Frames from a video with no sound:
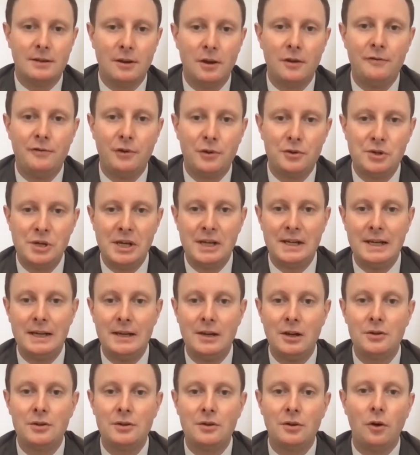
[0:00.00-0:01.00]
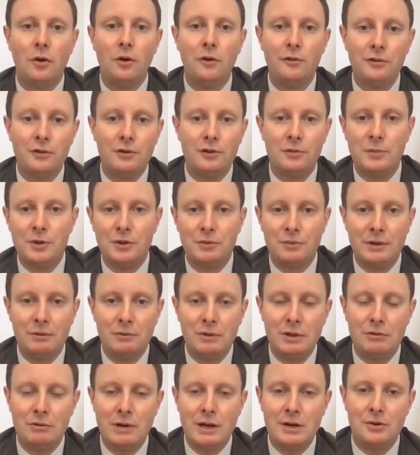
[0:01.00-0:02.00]
unfortunately not over, but when
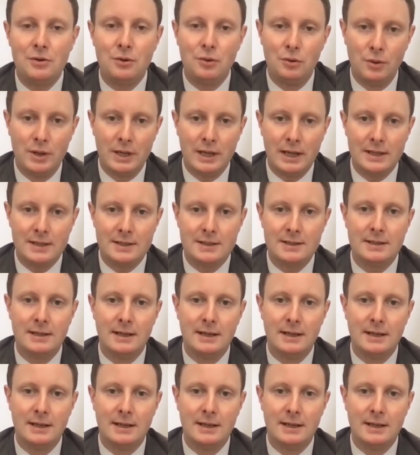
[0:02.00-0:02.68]
we try to look at